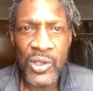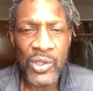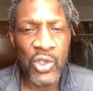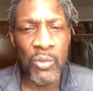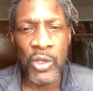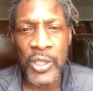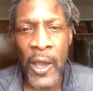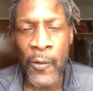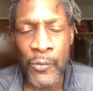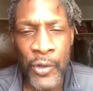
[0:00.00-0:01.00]
so much
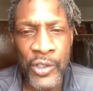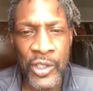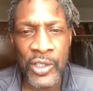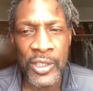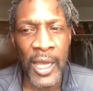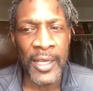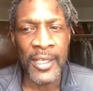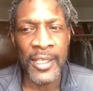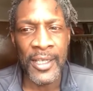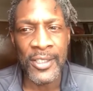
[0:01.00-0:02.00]
outreach. And it's not, and
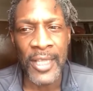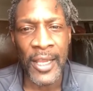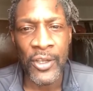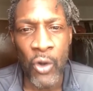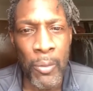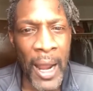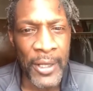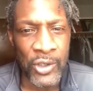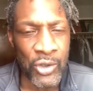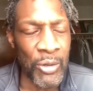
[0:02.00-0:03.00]
it, it's like
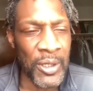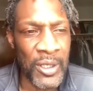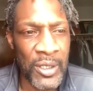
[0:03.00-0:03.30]
nobody's doing it